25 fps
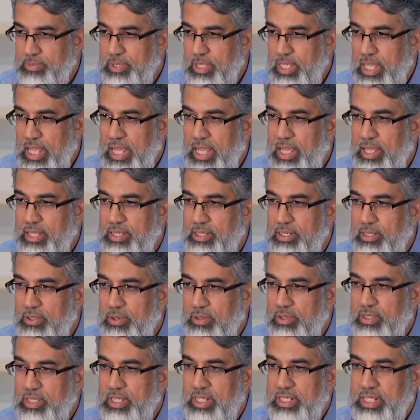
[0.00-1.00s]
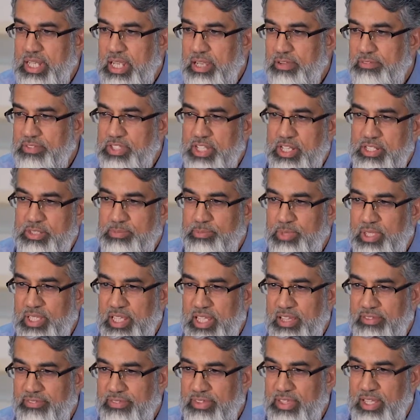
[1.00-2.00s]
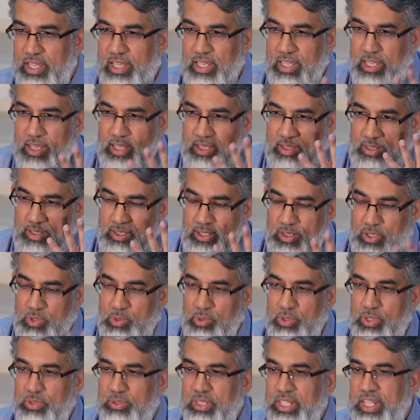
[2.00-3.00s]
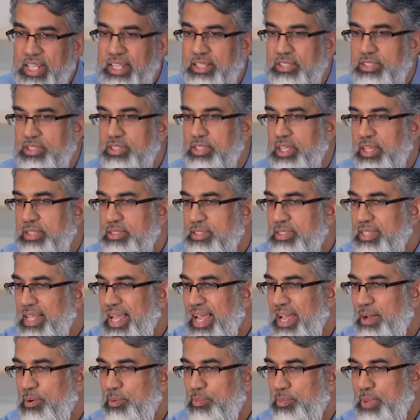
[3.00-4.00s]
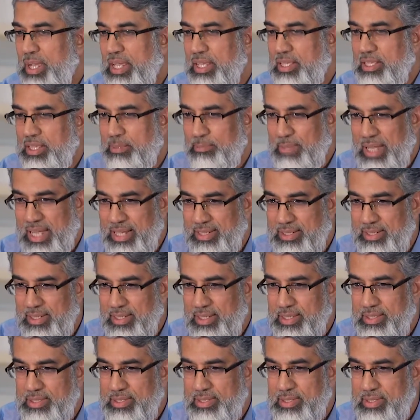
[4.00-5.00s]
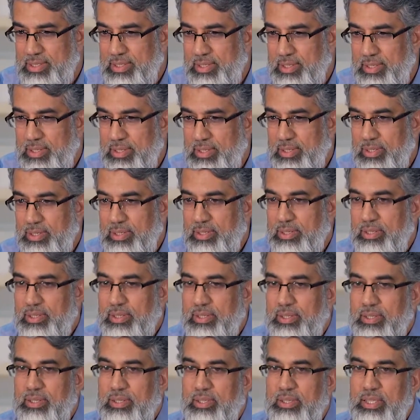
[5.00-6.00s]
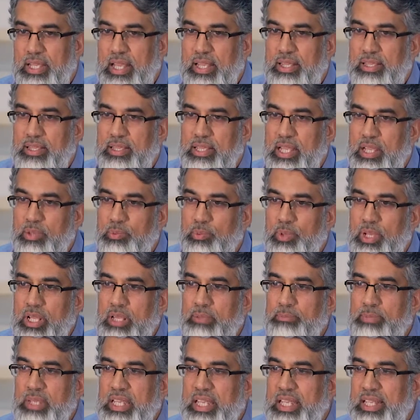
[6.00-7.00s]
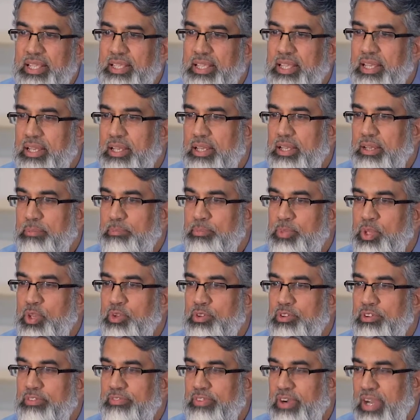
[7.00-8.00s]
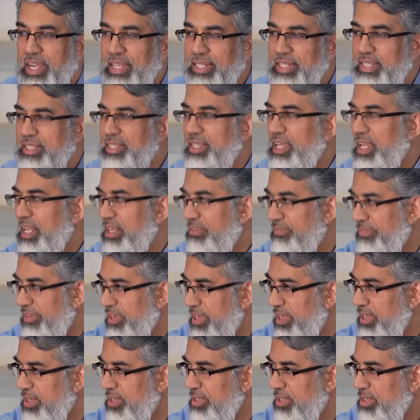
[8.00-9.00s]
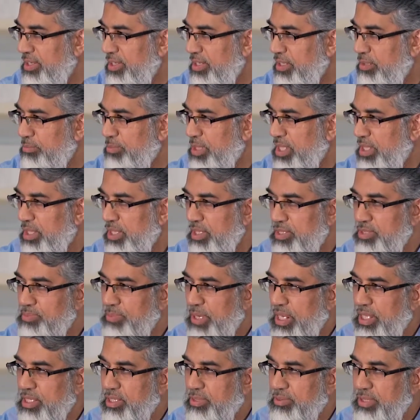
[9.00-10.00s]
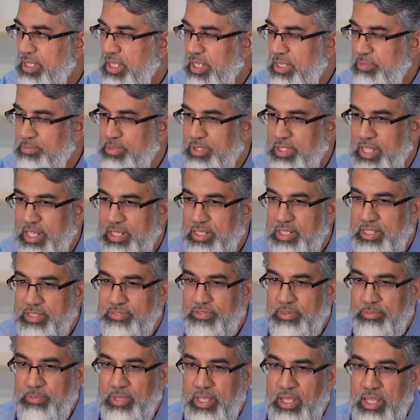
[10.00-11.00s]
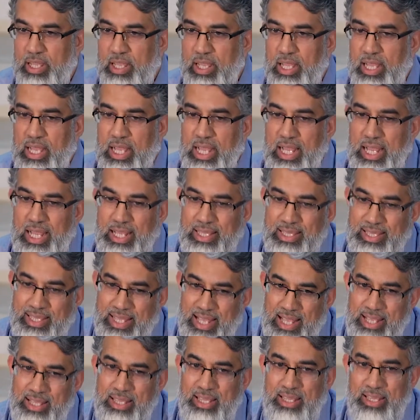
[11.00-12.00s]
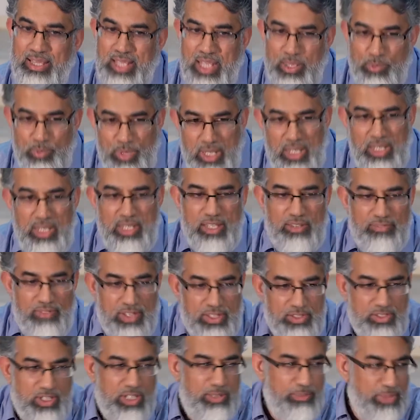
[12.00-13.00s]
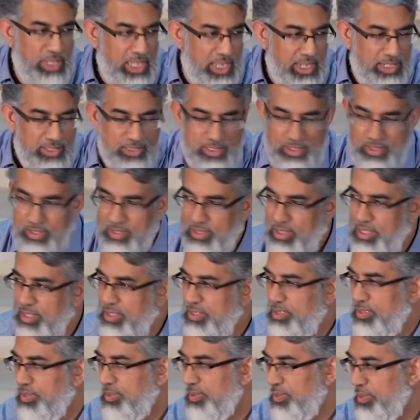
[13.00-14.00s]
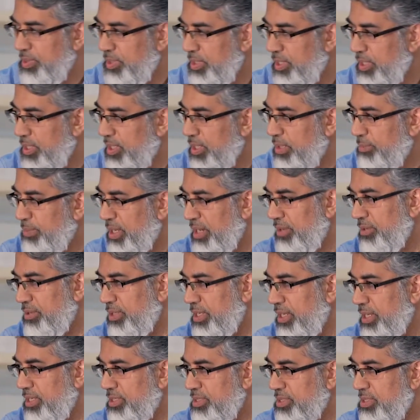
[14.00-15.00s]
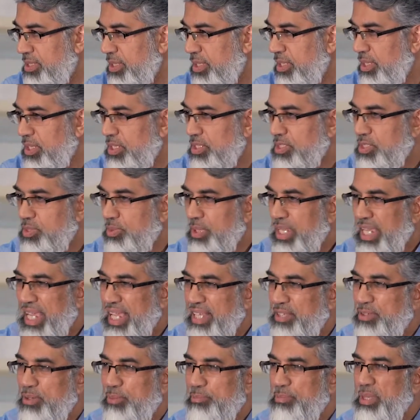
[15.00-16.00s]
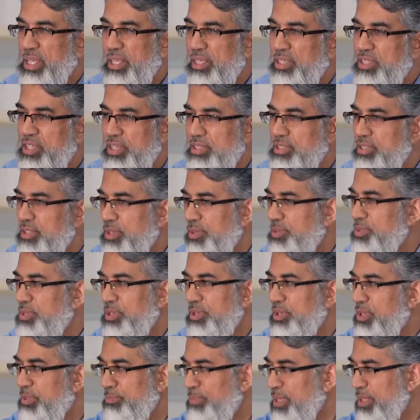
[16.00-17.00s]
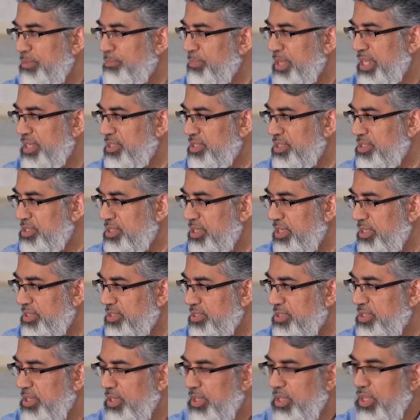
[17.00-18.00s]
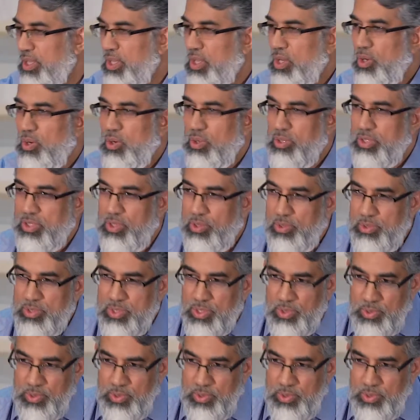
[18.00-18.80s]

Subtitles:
and on the day of judgment, if their good deeds doesn't outweigh their bad deeds, then they will be in the purified in the hellfire. May Allah subhanahu wa ta'ala protect us from that. And then they will eventually be entered into paradise. So it cannot be just those who commit major sins or those